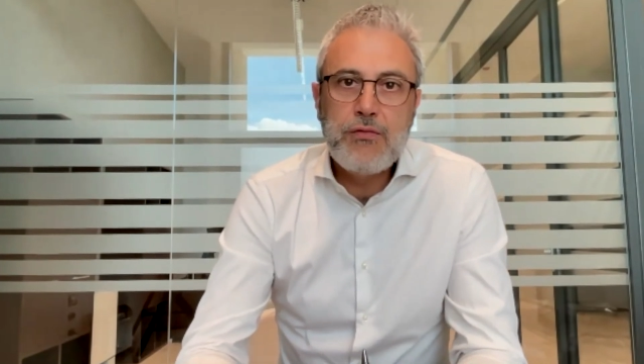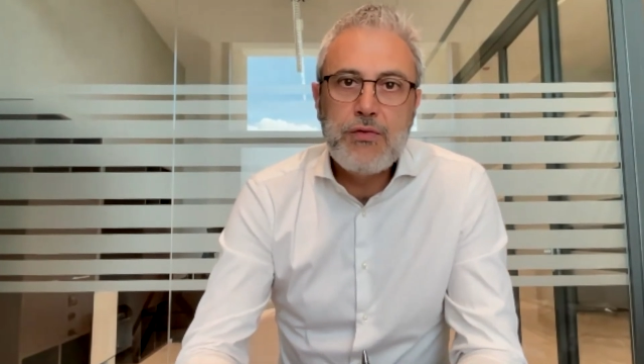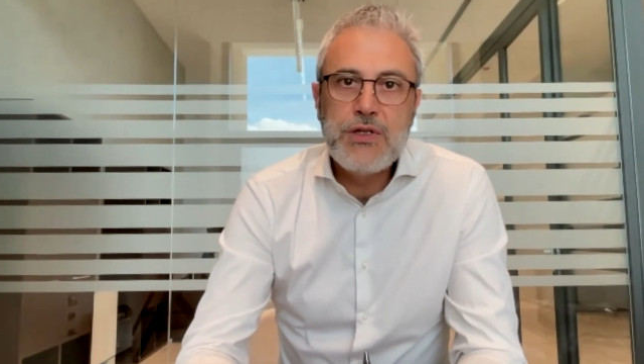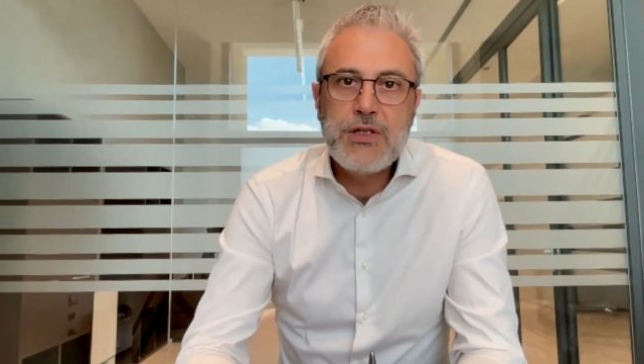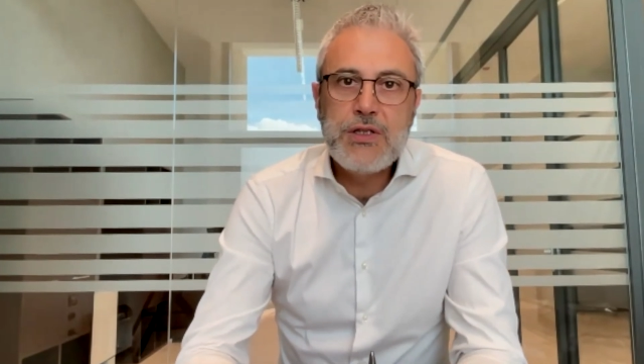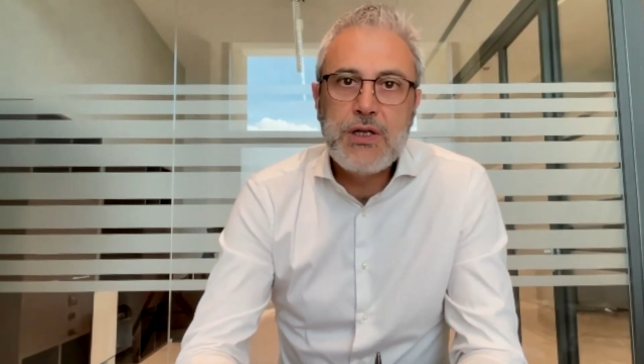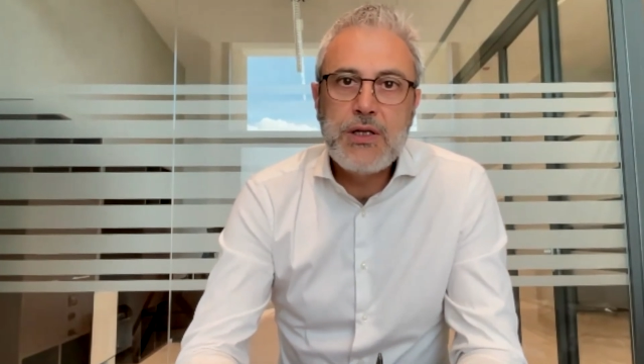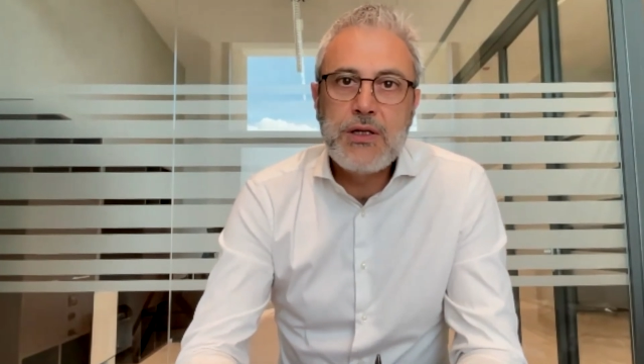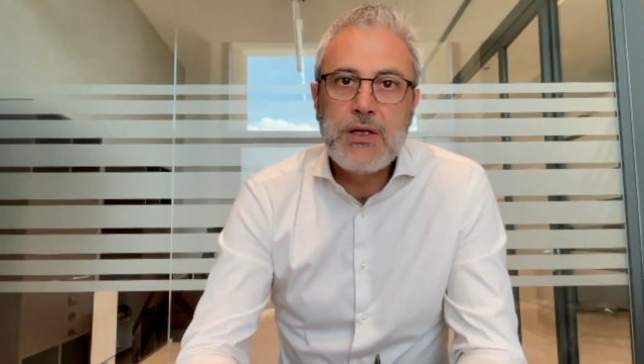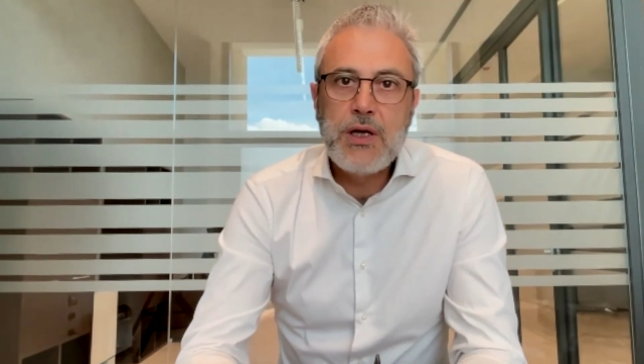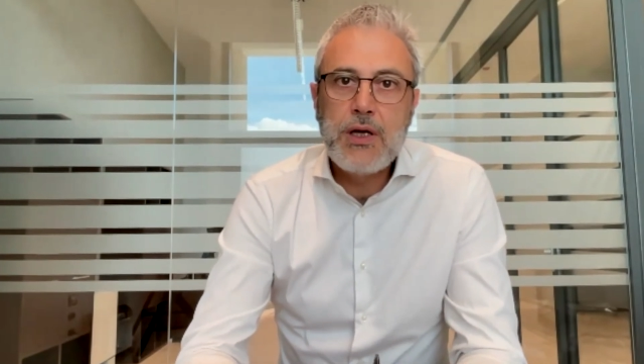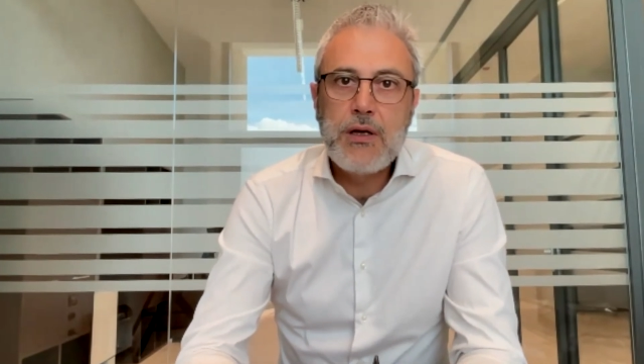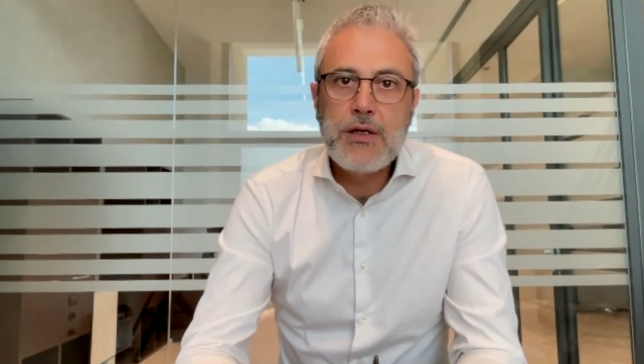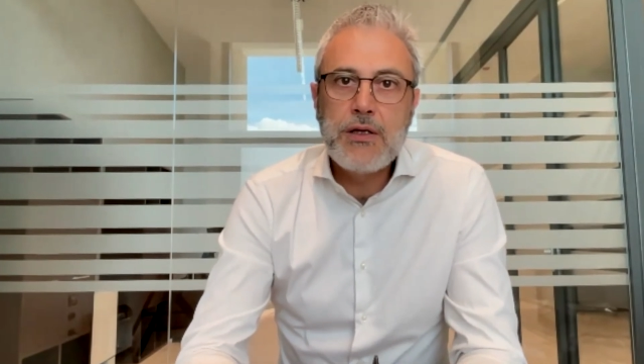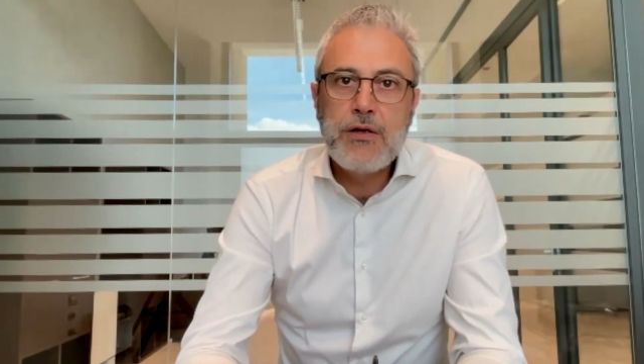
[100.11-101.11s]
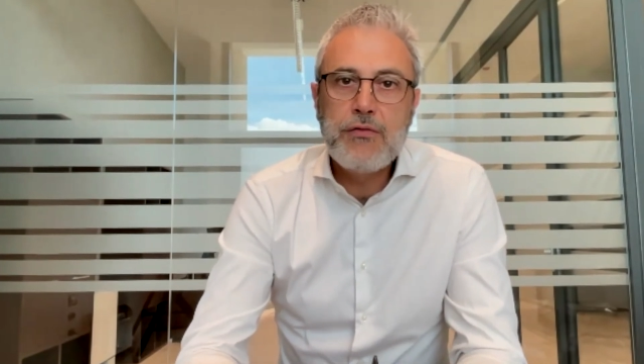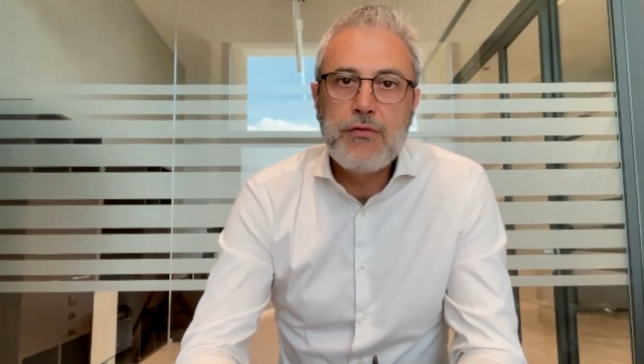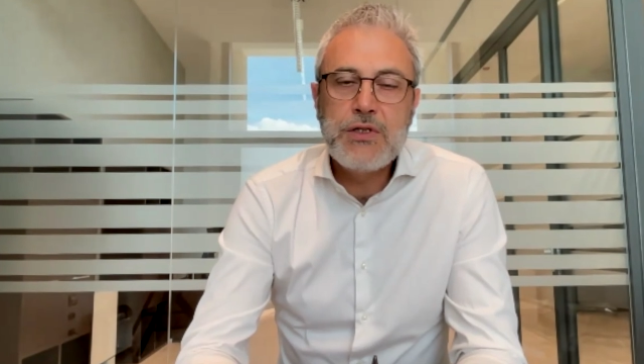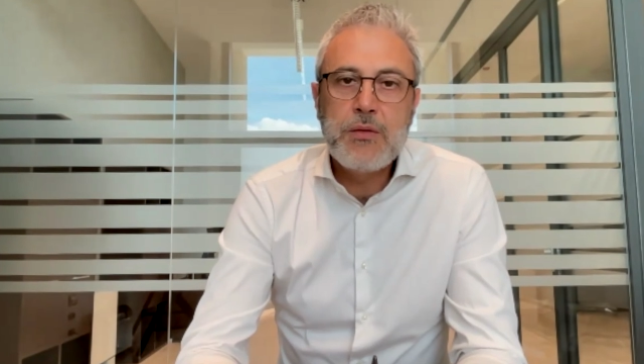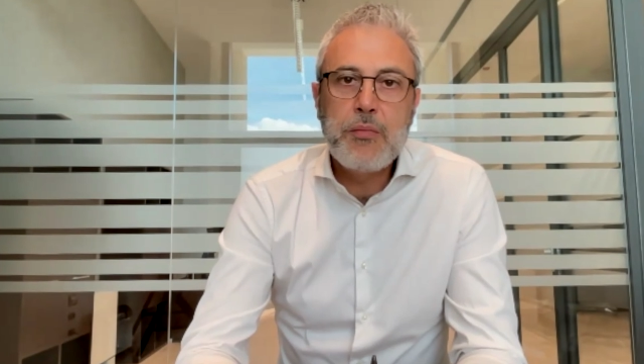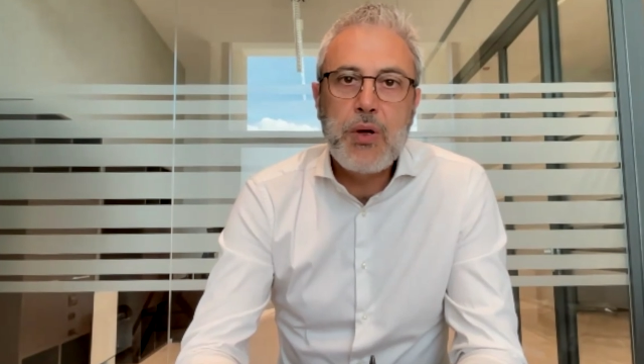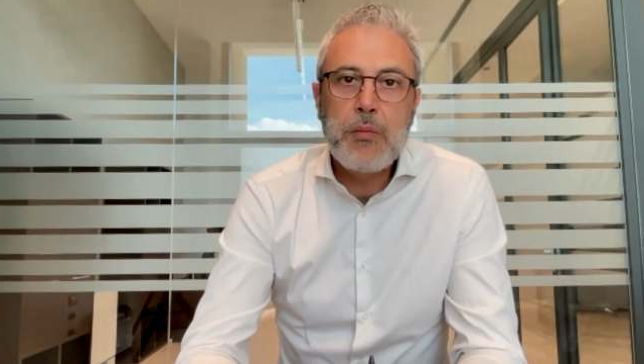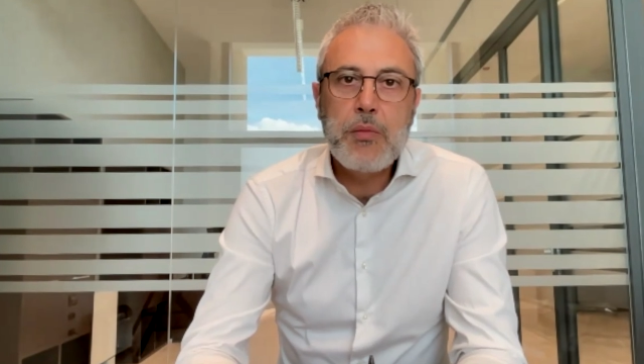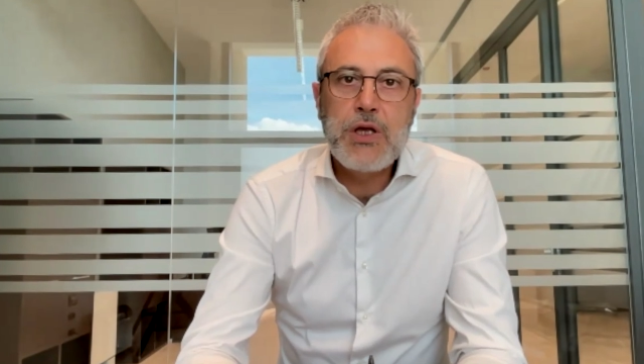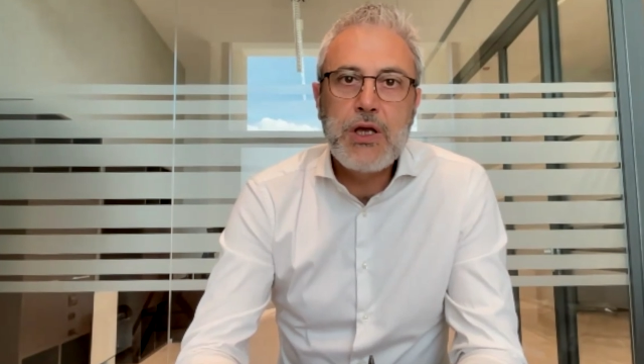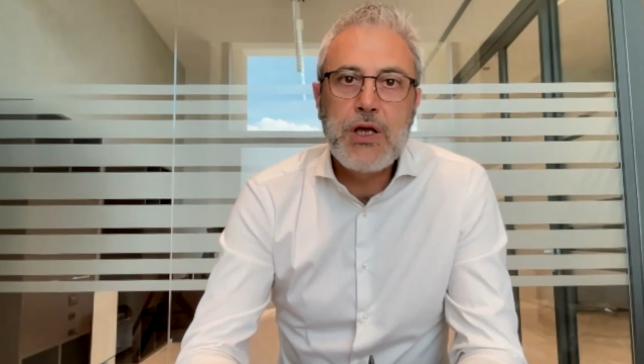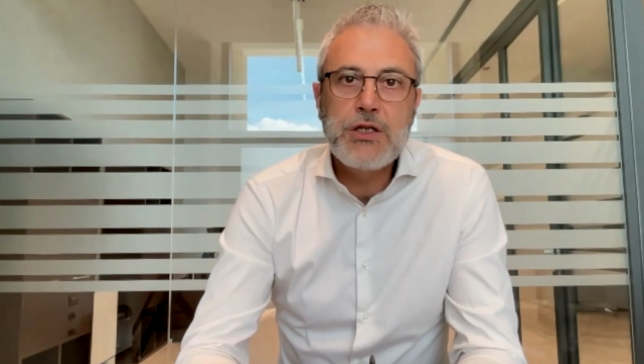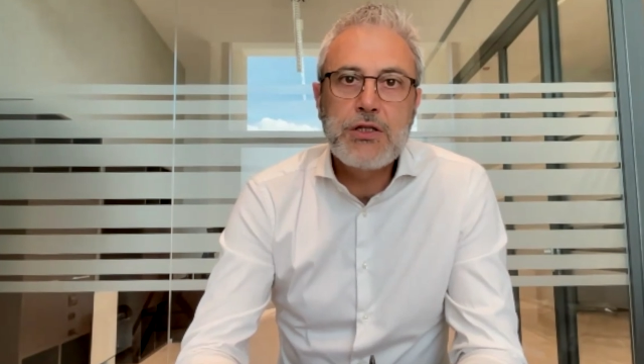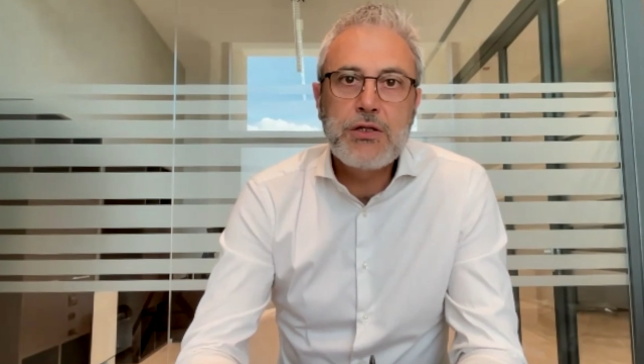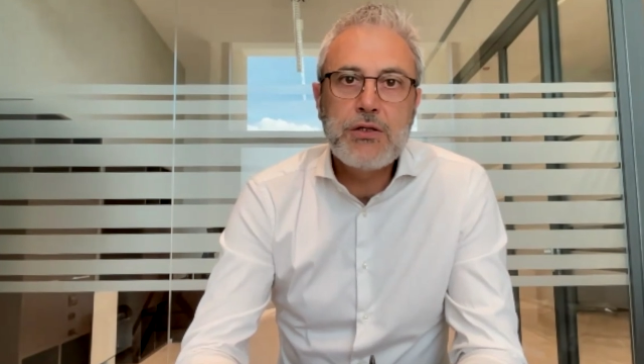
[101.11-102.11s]
recent
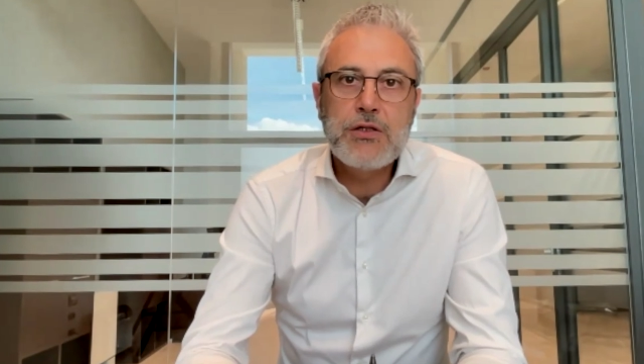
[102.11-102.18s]
publication.